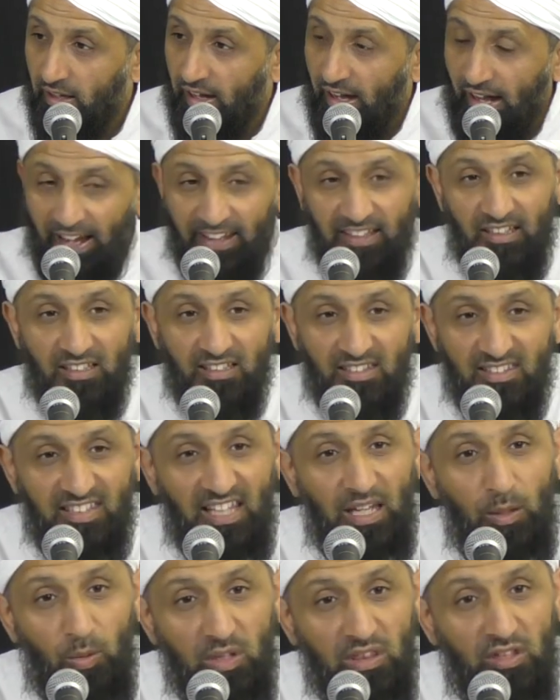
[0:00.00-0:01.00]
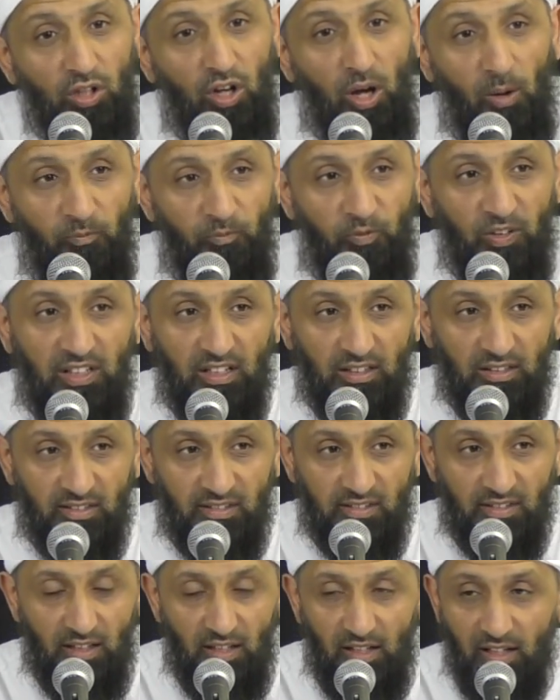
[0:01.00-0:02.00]
I can say with
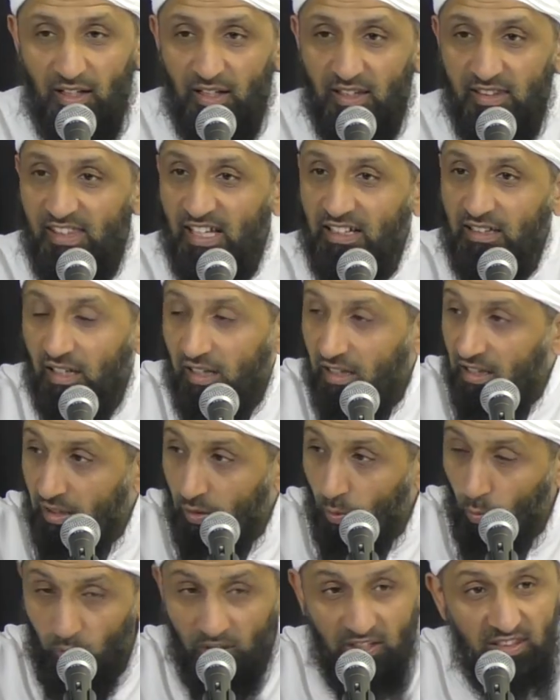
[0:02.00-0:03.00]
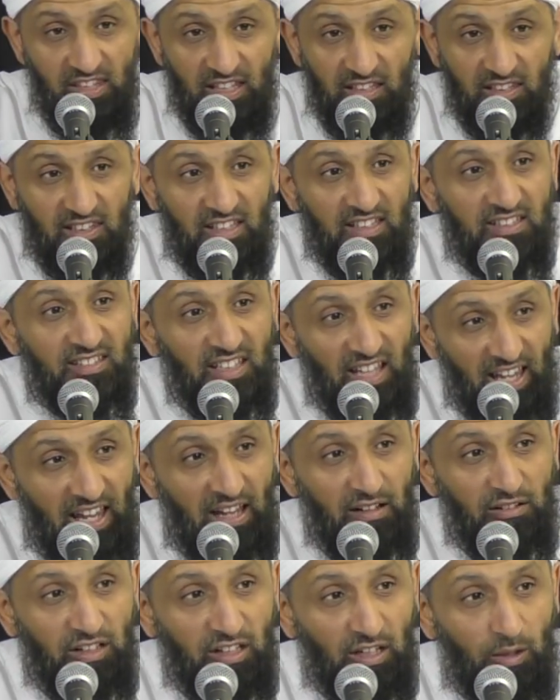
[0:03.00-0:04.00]
confidence that within this
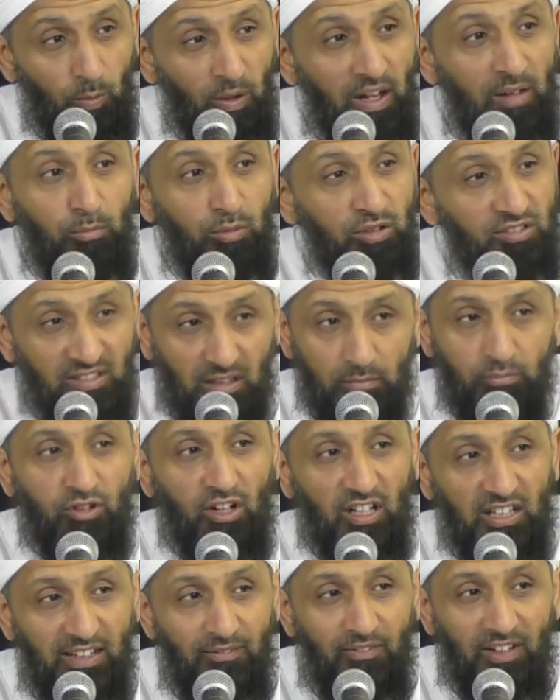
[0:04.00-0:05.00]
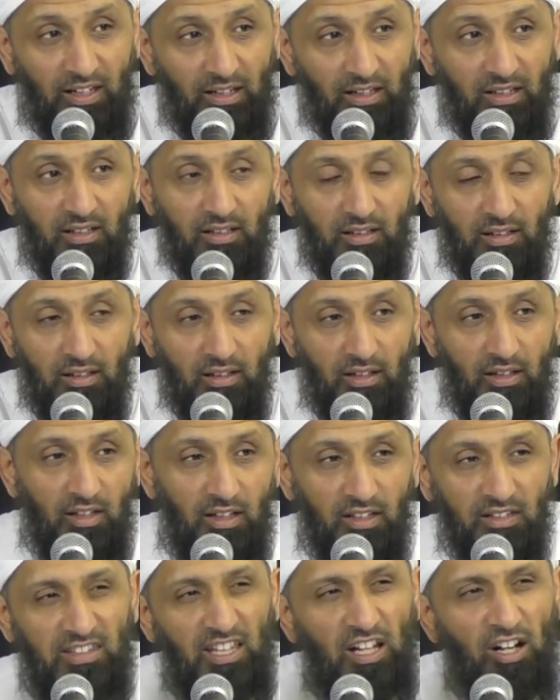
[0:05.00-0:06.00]
area where Muslims are living,
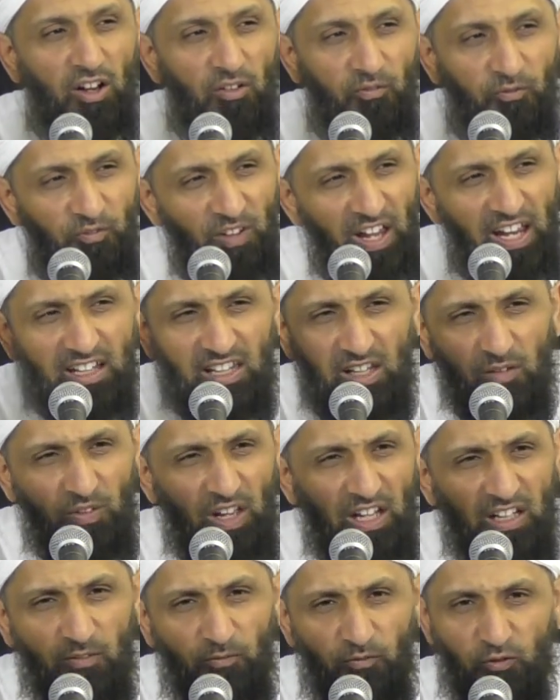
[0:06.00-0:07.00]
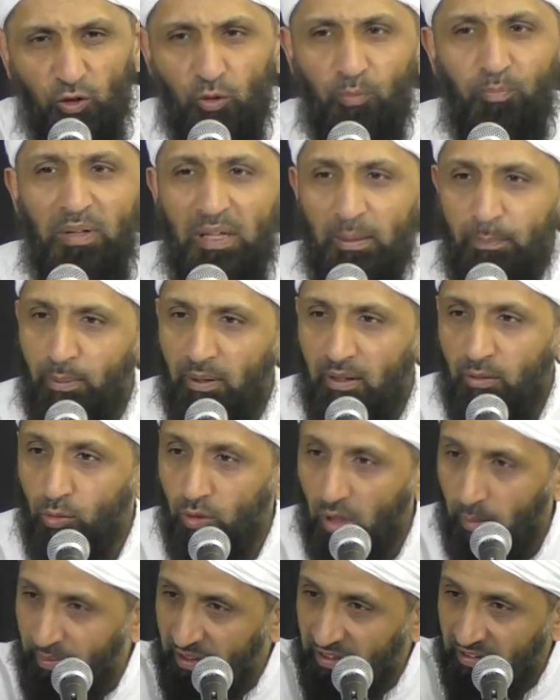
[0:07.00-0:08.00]
there are very, very few people
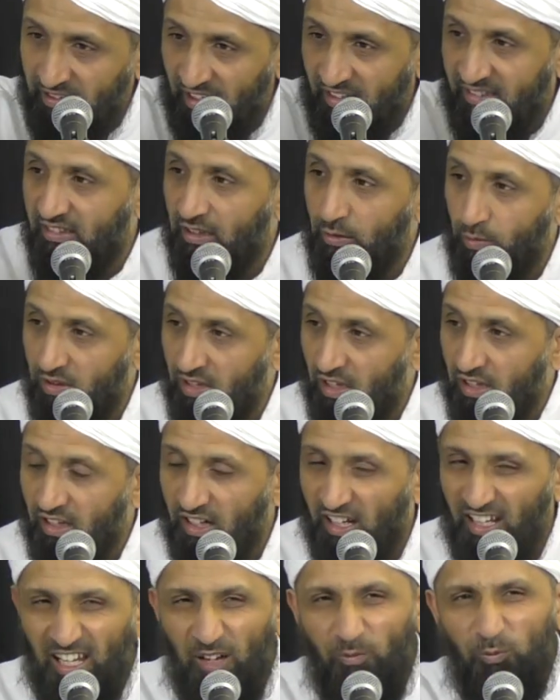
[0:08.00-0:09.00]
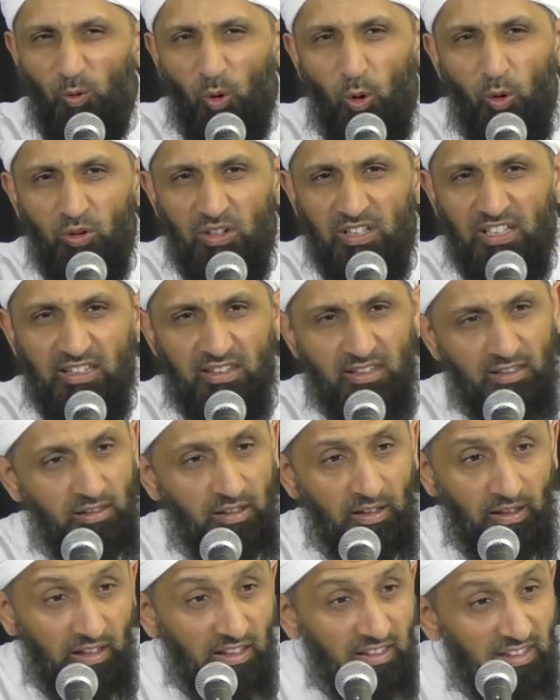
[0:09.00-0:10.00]
who are being tested with hunger. If only,
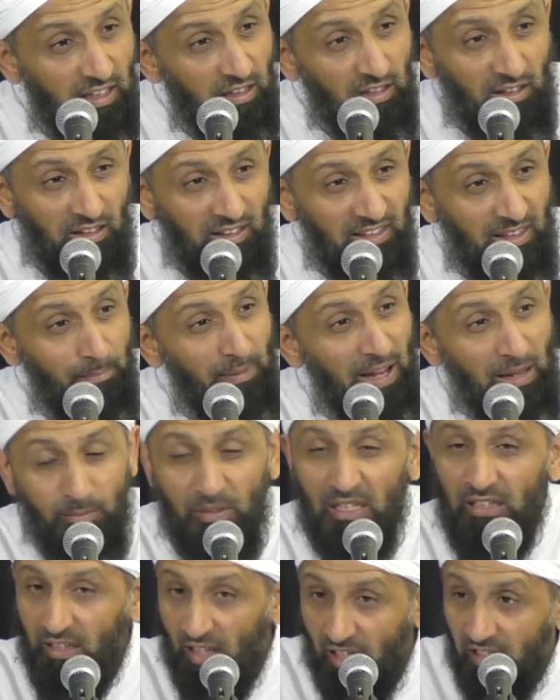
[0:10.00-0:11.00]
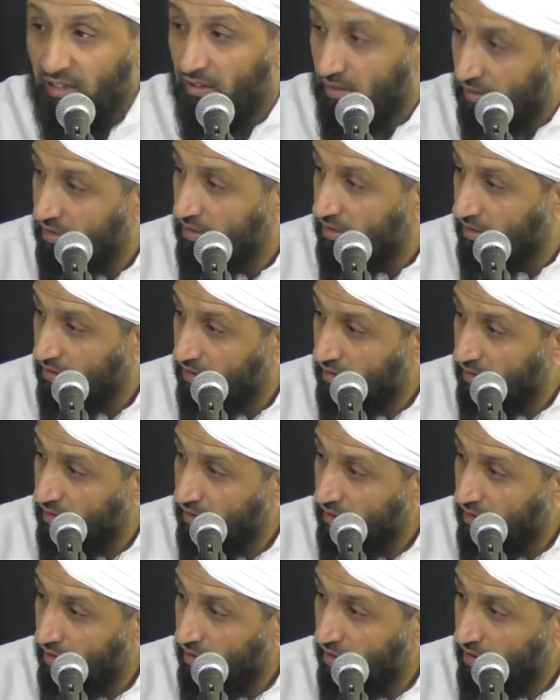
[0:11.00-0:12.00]
there might be none.
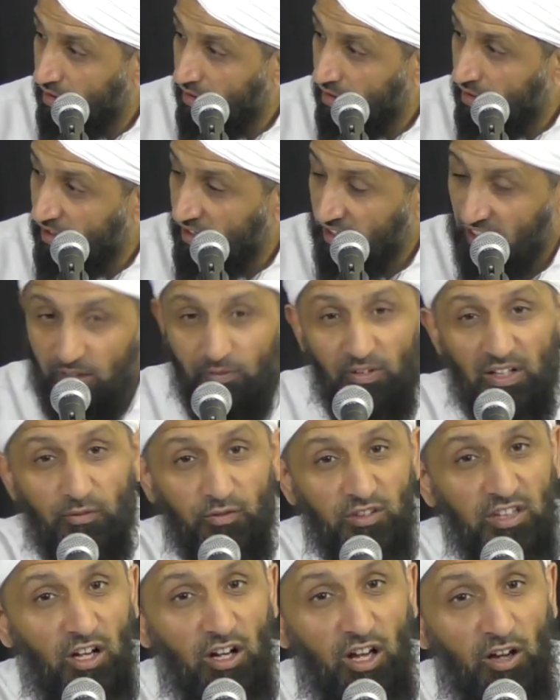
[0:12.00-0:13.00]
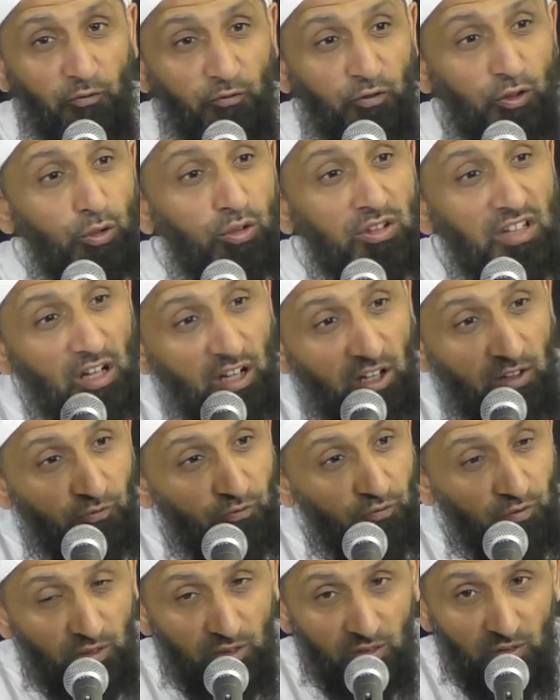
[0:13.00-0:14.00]
Even if there are few,
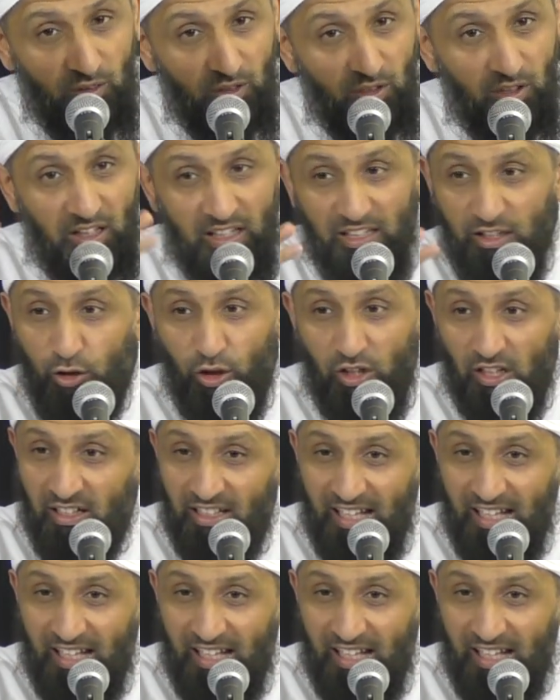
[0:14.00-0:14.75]
you can